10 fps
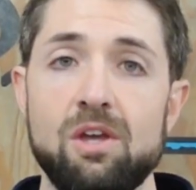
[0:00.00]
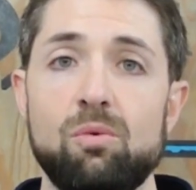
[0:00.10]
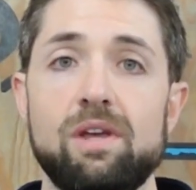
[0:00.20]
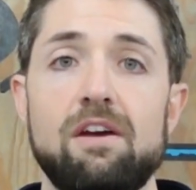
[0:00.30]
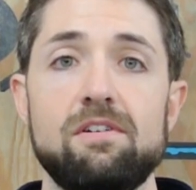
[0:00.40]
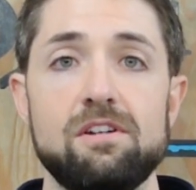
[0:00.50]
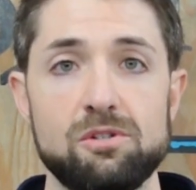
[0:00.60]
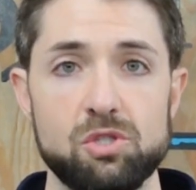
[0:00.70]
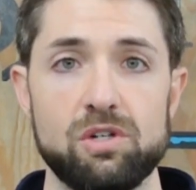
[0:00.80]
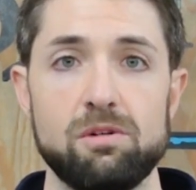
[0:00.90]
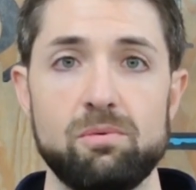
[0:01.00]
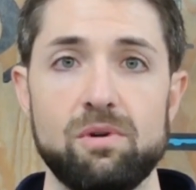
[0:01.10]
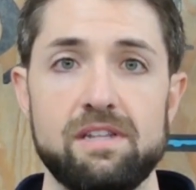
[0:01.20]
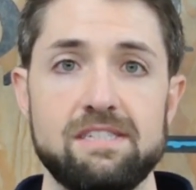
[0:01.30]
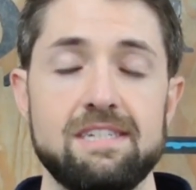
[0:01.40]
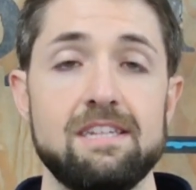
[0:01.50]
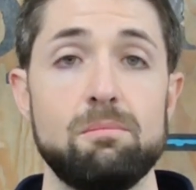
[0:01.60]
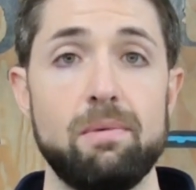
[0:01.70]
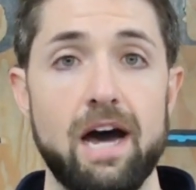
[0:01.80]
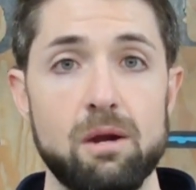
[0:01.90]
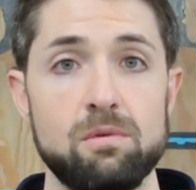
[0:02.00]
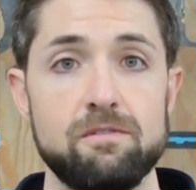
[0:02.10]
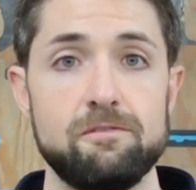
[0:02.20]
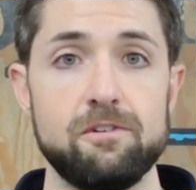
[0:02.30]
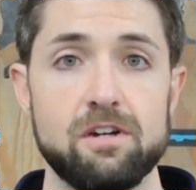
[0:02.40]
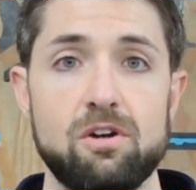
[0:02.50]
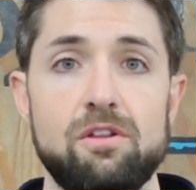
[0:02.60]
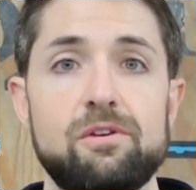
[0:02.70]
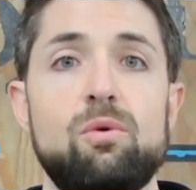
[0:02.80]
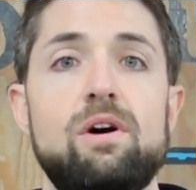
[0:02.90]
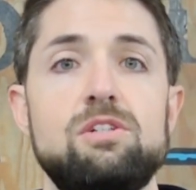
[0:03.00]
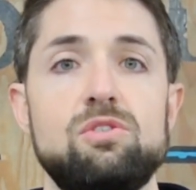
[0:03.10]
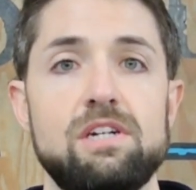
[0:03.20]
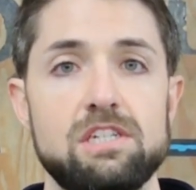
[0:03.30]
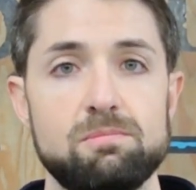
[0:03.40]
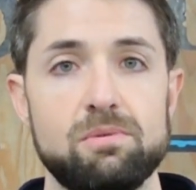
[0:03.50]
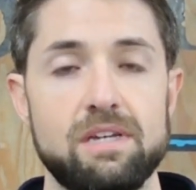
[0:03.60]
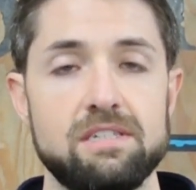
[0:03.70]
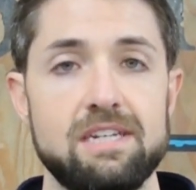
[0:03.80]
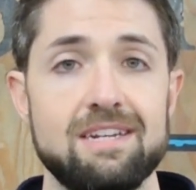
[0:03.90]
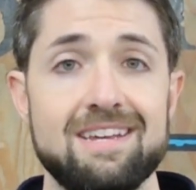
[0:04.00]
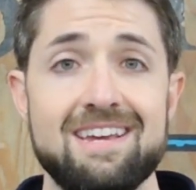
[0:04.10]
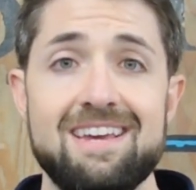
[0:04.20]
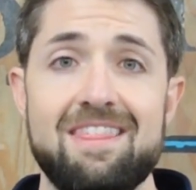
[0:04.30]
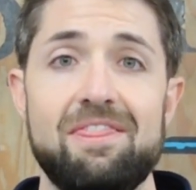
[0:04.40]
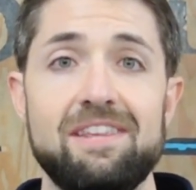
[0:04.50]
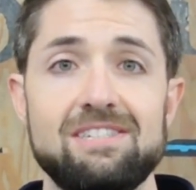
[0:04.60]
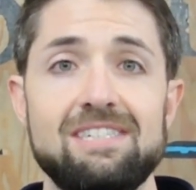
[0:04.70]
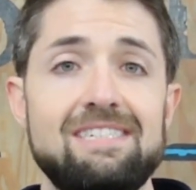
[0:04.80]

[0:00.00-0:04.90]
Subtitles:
We have another trigger point that's in the bottom of the foot called the quadratus plantae. This